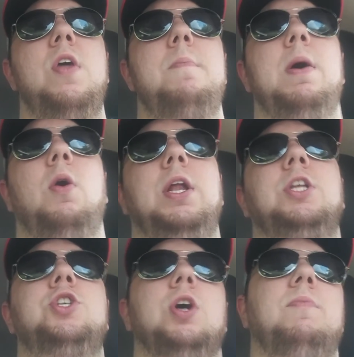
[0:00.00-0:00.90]
the
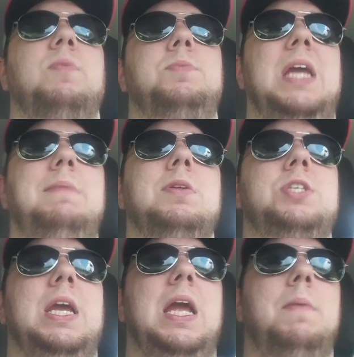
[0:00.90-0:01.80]
ability to jump from team to
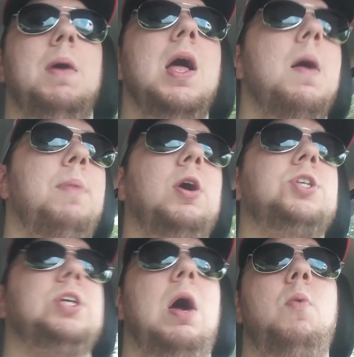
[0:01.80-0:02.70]
team.
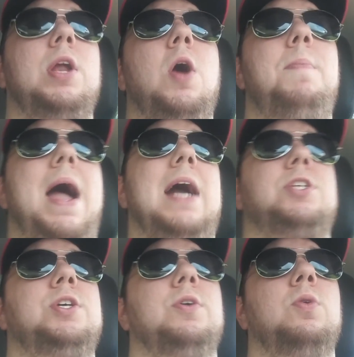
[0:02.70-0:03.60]
Personally, I want to go back
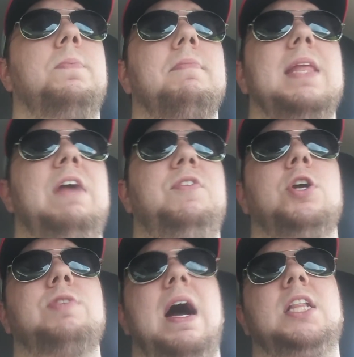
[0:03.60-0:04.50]
to, if
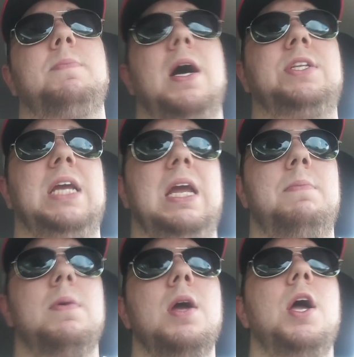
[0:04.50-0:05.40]
you're drafted by a
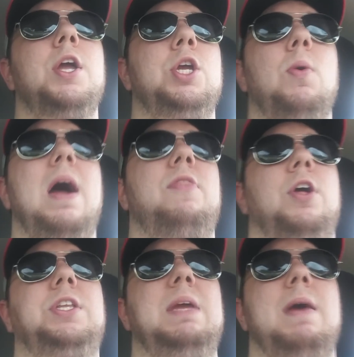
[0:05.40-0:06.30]
team,
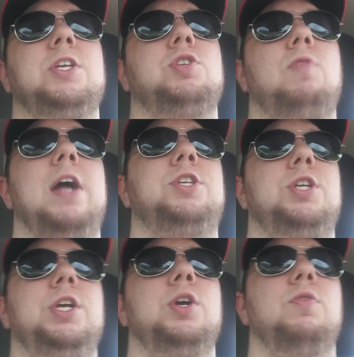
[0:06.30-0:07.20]
the team has the rights
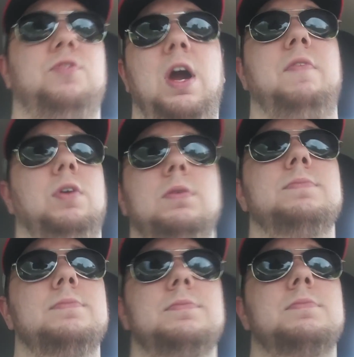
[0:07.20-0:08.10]
to you forever.
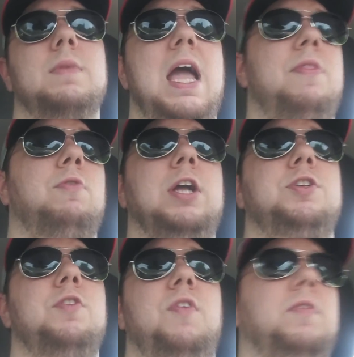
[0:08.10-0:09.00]
They have the
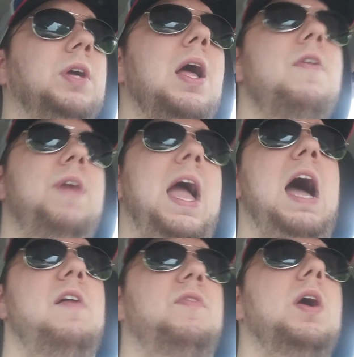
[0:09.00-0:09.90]
rights to you forever.
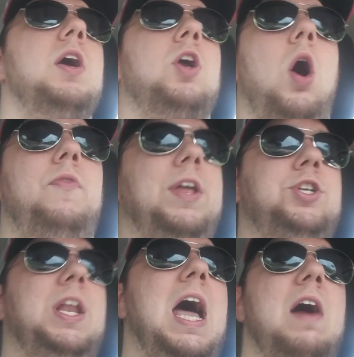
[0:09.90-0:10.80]
They
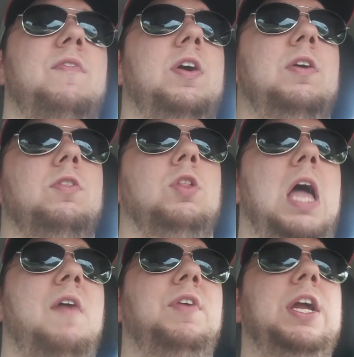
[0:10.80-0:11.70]
should have,
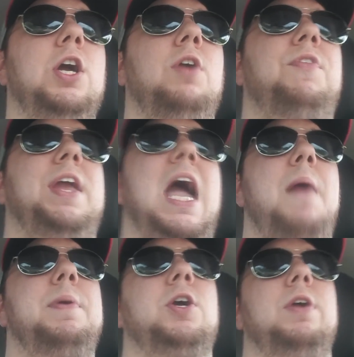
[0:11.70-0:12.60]
every year of the
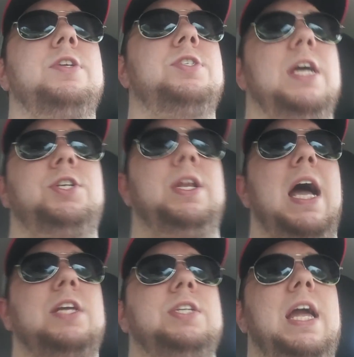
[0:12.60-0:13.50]
cap increases, they should
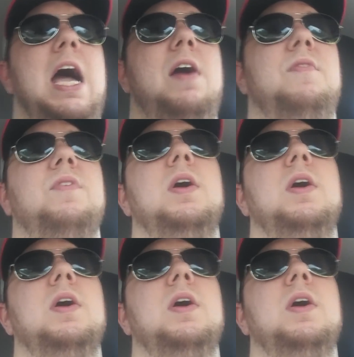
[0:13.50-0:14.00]
actually have